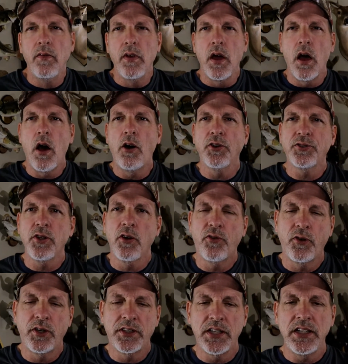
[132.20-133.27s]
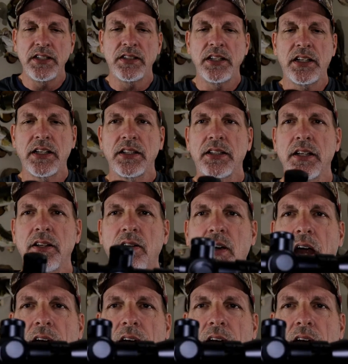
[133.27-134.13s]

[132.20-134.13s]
Also for the TC Contender,